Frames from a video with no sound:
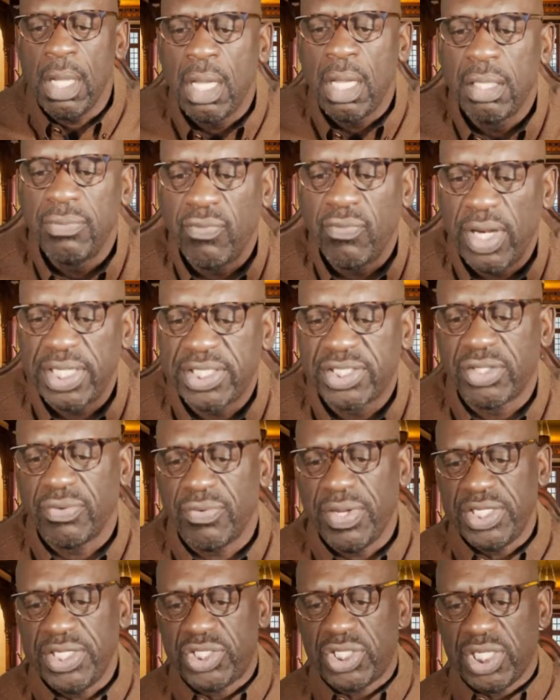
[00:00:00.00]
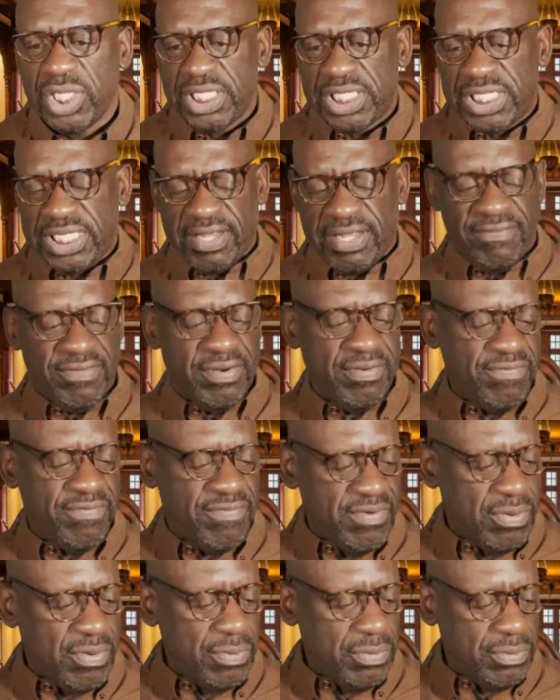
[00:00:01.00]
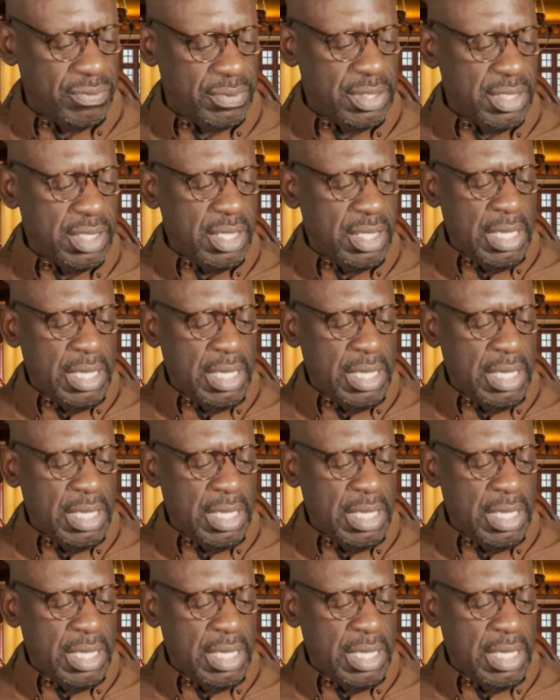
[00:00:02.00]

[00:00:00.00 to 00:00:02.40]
Restoration 7-fold.